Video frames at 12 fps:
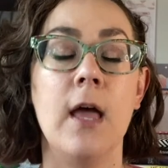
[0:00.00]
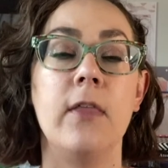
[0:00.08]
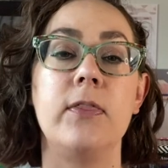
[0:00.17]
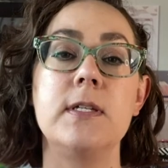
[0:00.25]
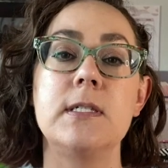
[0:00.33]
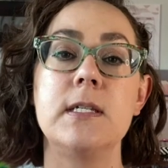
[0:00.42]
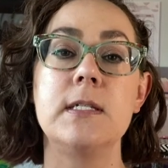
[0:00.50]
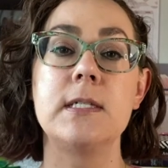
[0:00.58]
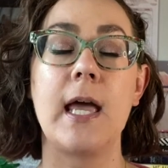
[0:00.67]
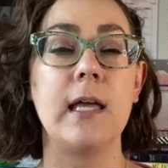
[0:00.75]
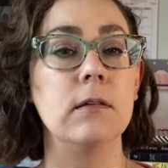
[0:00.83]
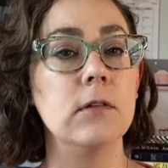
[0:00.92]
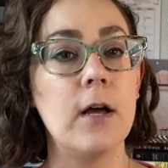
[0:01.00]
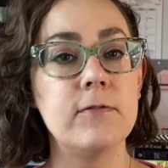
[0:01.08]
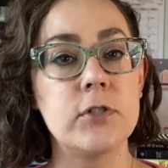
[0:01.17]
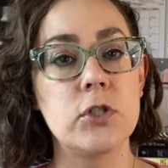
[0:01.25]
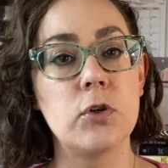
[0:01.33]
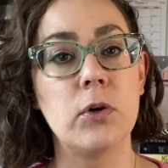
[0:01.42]
This is a love
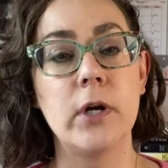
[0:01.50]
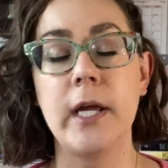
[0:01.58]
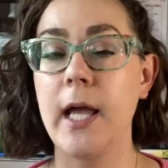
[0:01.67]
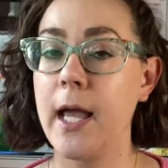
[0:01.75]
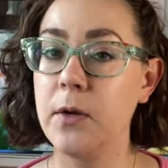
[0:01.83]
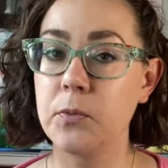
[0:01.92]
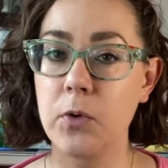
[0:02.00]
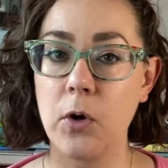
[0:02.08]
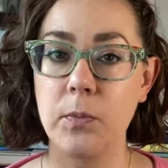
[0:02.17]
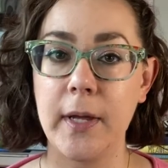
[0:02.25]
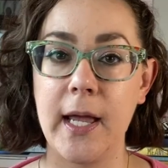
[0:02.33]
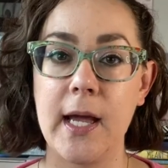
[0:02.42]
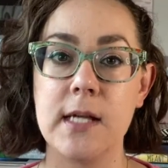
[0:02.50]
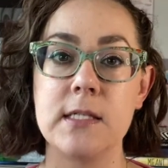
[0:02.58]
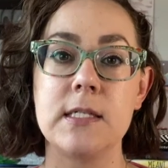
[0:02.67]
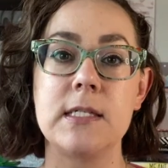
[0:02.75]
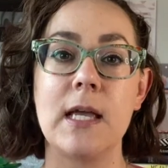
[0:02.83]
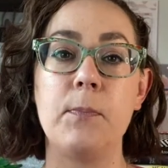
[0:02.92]
story, a
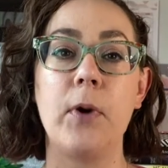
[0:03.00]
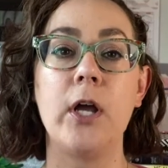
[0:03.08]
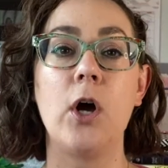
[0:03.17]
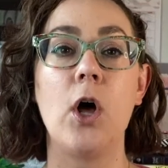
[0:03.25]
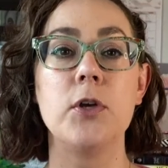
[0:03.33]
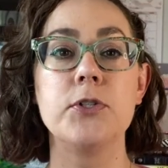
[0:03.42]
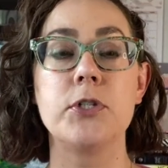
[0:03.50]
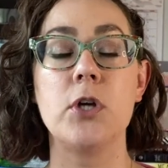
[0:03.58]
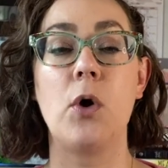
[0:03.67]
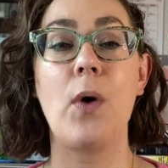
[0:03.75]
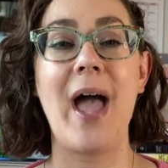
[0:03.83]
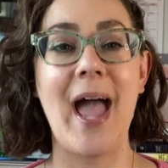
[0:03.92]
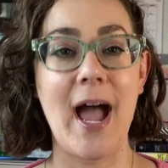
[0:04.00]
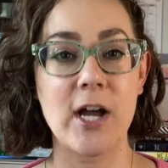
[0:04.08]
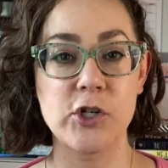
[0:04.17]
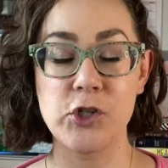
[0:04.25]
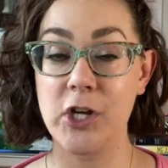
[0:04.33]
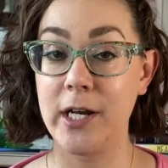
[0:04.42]
romance, but also
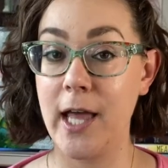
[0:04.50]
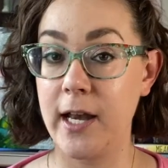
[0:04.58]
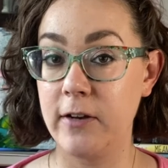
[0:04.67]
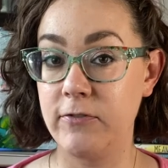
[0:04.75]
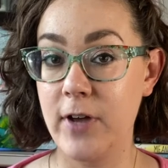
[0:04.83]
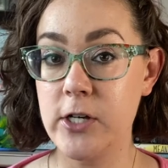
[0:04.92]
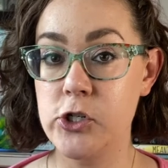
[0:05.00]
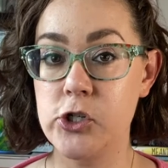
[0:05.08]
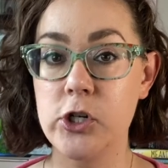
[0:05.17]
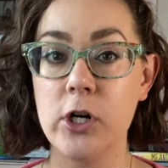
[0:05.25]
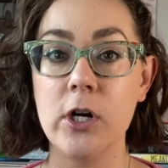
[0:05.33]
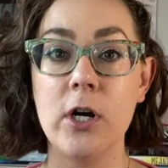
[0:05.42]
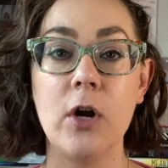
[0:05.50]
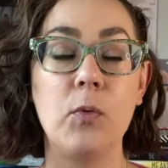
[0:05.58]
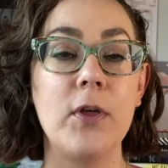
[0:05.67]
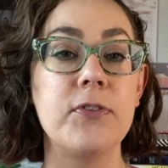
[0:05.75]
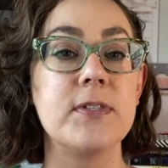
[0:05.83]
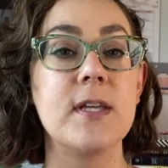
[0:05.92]
action and adventure
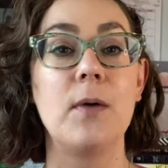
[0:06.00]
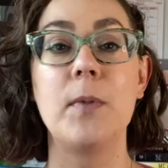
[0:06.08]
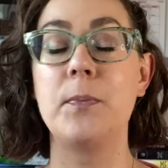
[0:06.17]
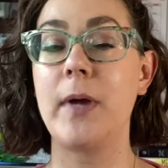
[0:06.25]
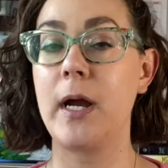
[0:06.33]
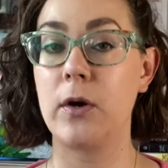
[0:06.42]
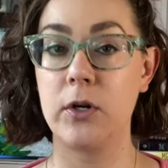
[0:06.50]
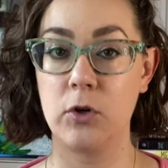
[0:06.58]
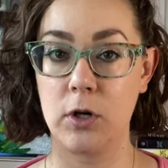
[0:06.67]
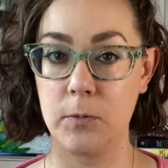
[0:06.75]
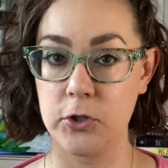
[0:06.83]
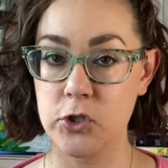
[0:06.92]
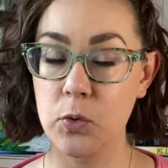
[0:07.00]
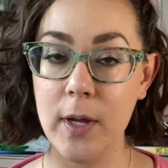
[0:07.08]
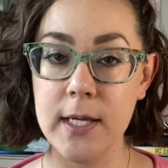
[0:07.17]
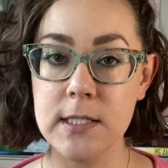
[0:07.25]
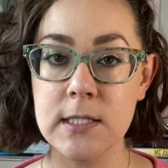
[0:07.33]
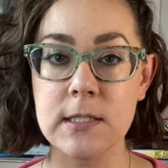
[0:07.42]
with some paranormal
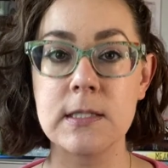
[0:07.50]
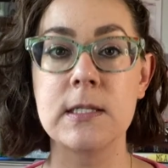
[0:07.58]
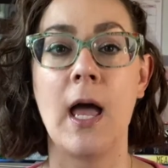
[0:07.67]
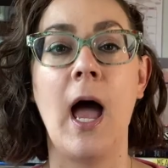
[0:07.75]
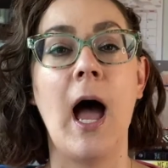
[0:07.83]
twists.